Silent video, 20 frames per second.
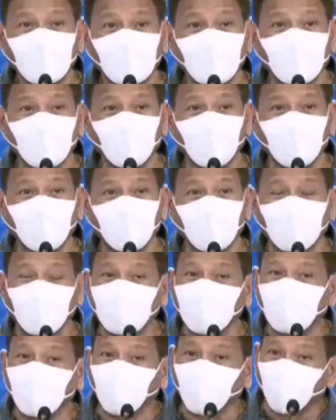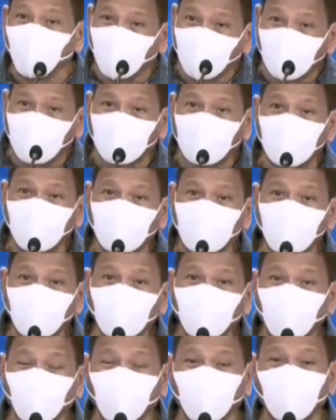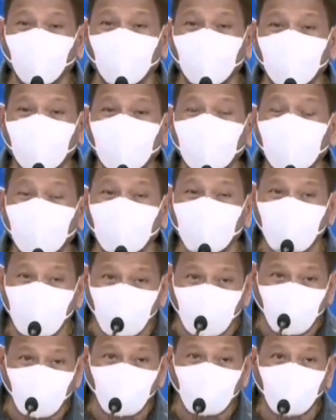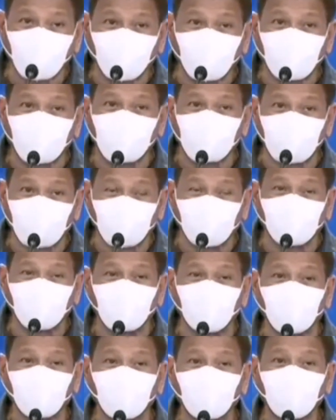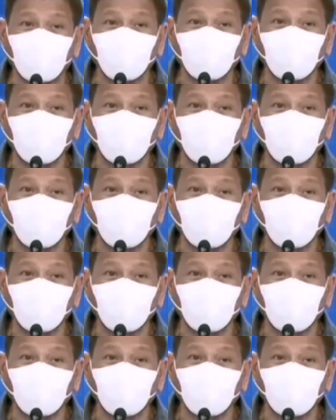Now, another one would be disastrous for this country.